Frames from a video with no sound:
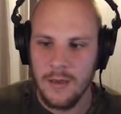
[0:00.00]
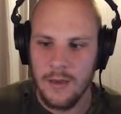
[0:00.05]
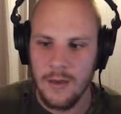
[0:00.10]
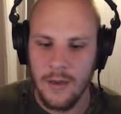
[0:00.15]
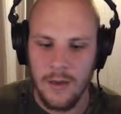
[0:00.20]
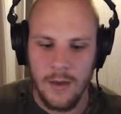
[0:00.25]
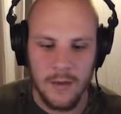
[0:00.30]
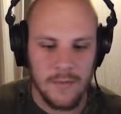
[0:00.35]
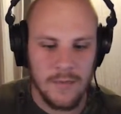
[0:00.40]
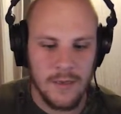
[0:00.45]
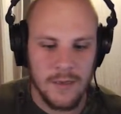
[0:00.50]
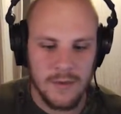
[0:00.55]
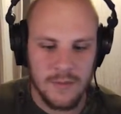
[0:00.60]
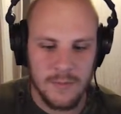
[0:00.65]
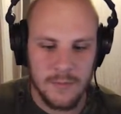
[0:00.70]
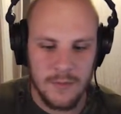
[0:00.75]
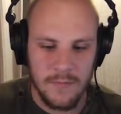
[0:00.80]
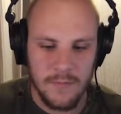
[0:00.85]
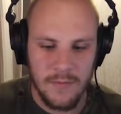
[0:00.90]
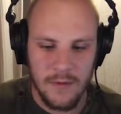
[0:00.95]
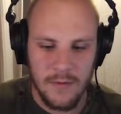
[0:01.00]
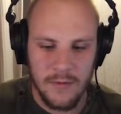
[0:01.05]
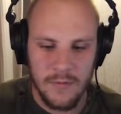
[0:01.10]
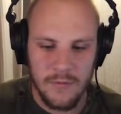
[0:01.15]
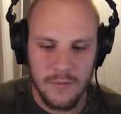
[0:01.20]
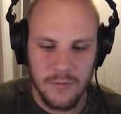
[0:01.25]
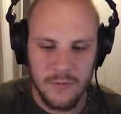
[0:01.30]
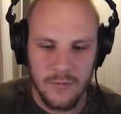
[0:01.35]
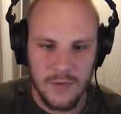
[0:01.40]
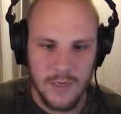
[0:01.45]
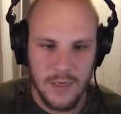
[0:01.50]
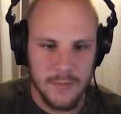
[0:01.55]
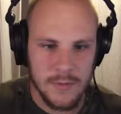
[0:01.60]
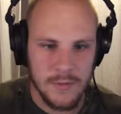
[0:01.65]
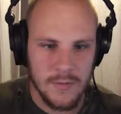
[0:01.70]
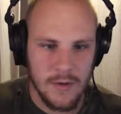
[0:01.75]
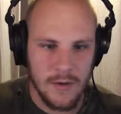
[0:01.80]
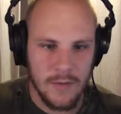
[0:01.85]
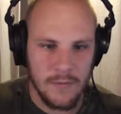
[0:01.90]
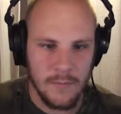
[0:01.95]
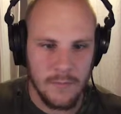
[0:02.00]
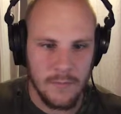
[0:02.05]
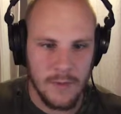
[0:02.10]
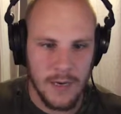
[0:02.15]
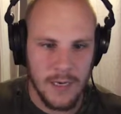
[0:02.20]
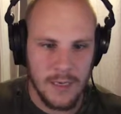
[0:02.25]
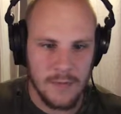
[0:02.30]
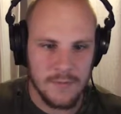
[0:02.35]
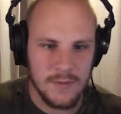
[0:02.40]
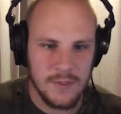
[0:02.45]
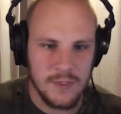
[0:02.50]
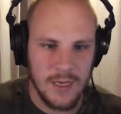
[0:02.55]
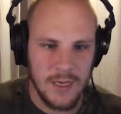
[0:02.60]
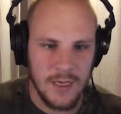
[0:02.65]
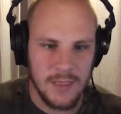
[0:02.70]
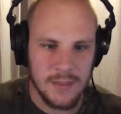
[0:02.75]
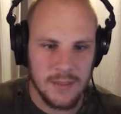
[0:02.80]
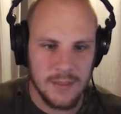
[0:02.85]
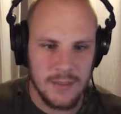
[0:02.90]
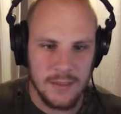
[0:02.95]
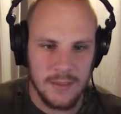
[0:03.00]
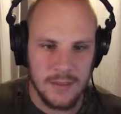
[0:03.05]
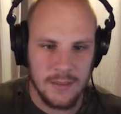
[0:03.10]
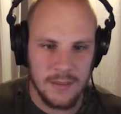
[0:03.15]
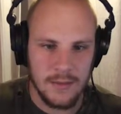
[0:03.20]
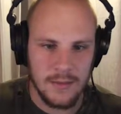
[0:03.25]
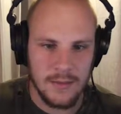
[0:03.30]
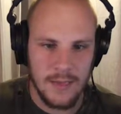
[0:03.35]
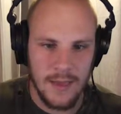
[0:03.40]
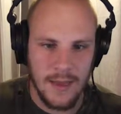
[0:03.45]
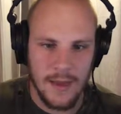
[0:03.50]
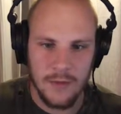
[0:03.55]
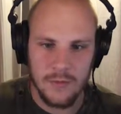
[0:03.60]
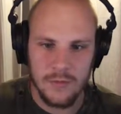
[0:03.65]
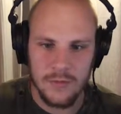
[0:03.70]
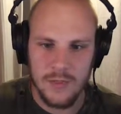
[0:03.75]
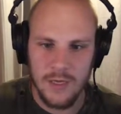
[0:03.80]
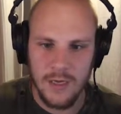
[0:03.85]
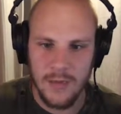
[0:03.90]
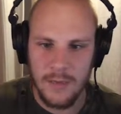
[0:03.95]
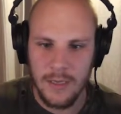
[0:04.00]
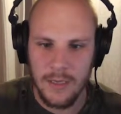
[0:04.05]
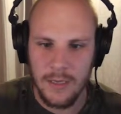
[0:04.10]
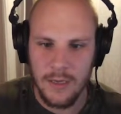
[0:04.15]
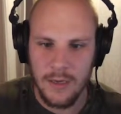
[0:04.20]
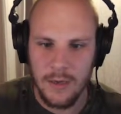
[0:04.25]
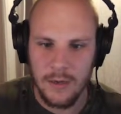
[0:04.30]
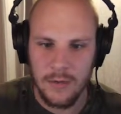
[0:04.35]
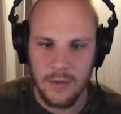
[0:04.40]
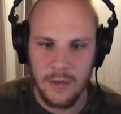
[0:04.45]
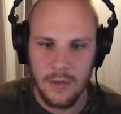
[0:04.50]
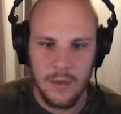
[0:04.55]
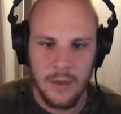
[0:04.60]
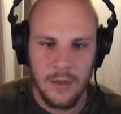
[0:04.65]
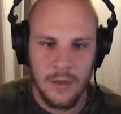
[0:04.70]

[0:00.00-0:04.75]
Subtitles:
There's been very few times where I might have changed the echo timing here,